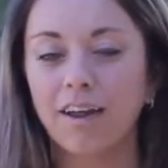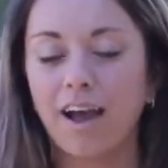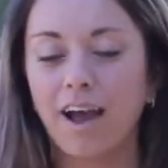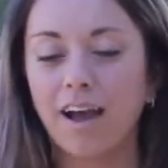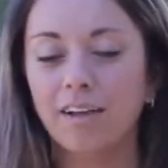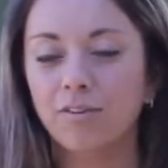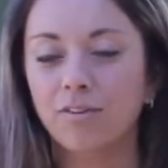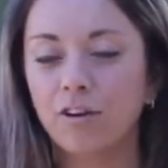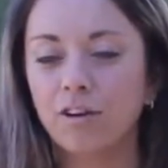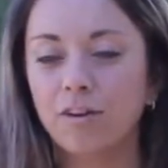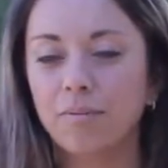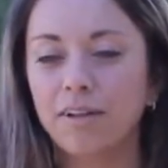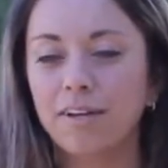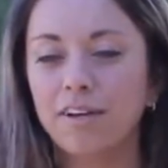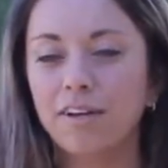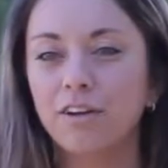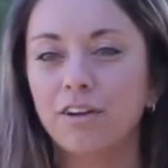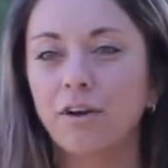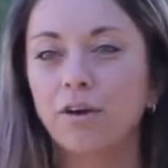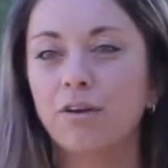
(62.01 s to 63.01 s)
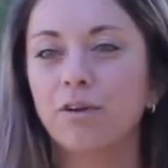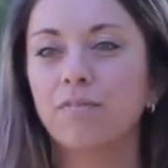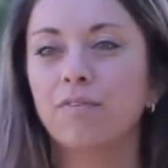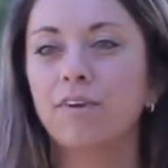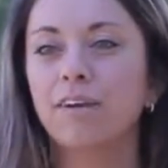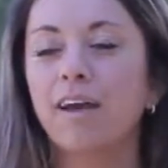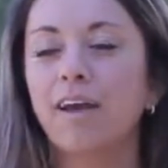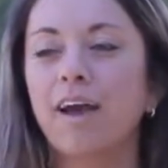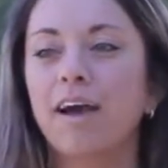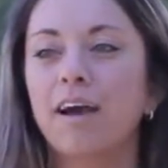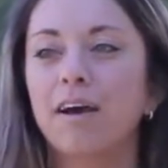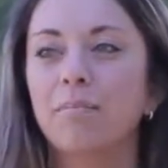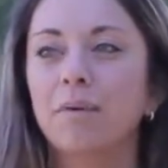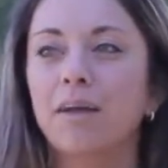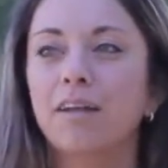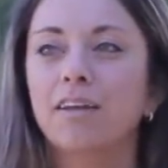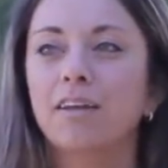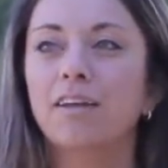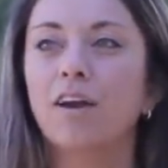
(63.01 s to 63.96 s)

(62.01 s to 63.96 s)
I told him I needed to go to rehab, and he